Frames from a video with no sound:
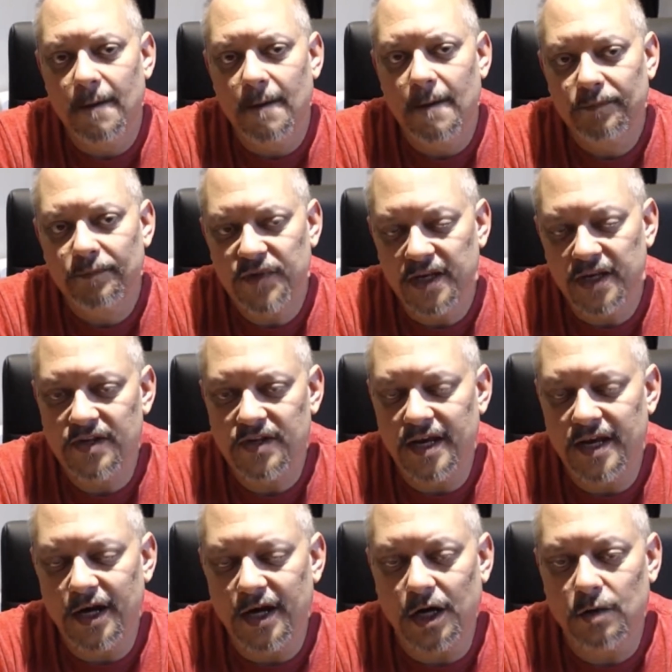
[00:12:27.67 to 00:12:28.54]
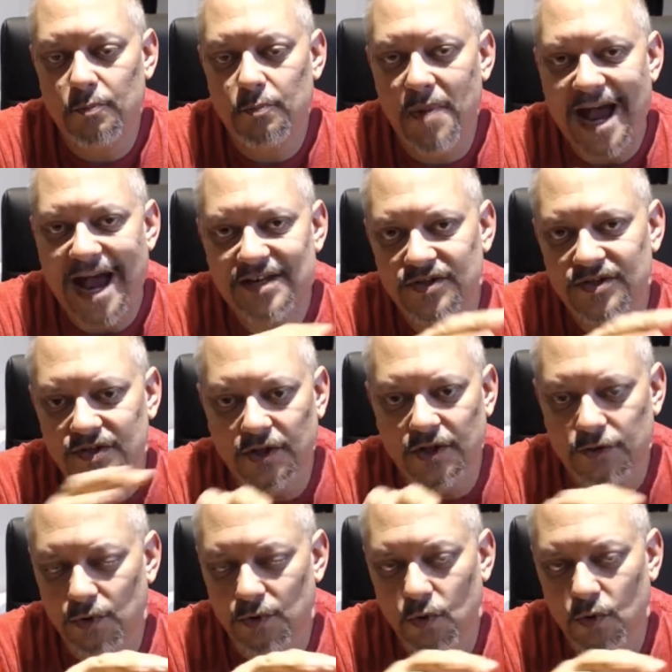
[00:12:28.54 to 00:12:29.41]
takes the air, passes it
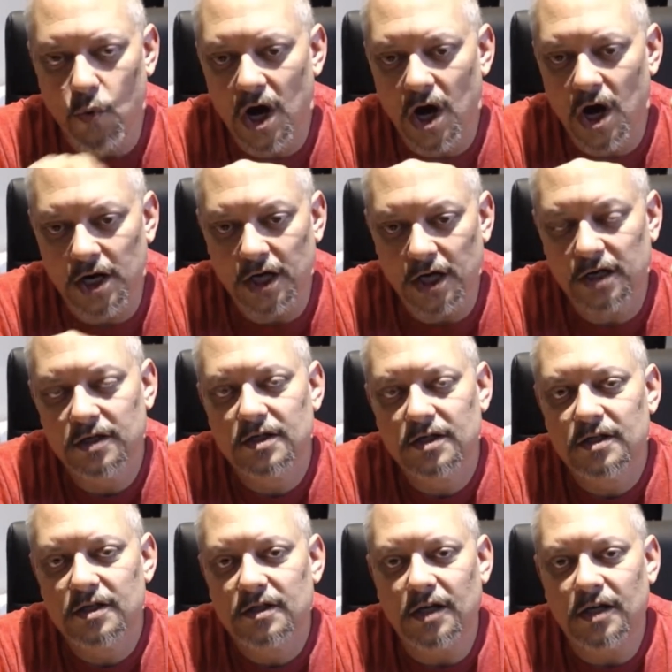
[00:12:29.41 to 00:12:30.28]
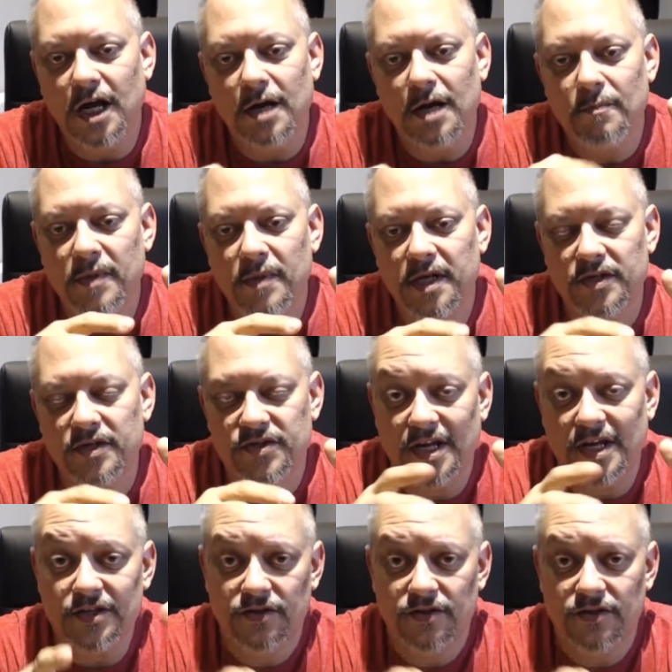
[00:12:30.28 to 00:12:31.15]
through water, in a
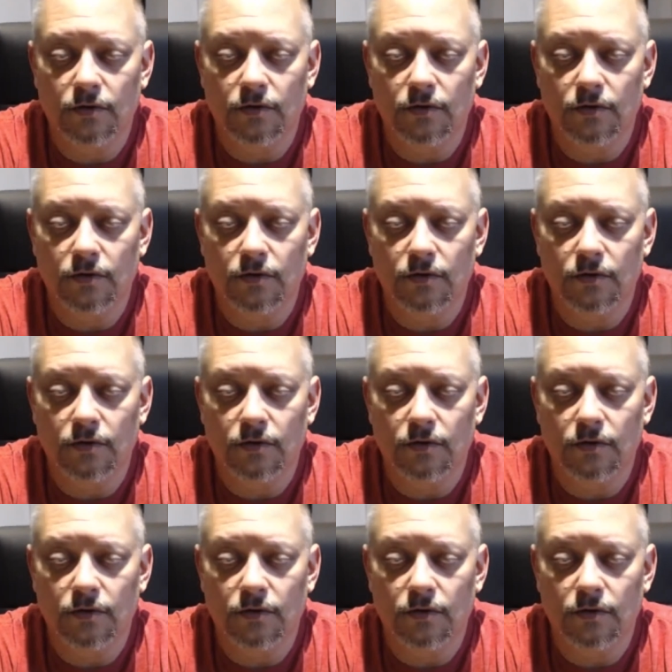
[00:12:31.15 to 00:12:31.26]
sense,